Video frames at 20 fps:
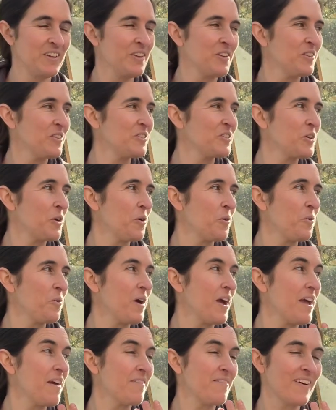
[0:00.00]
So
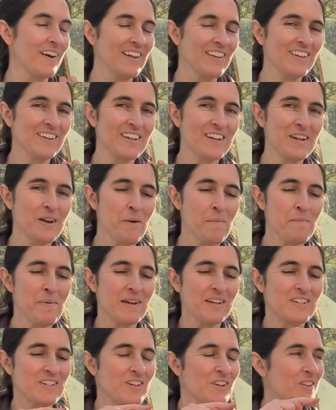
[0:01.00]
if I look at your
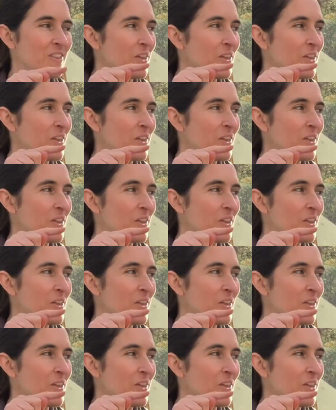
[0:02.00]
picture,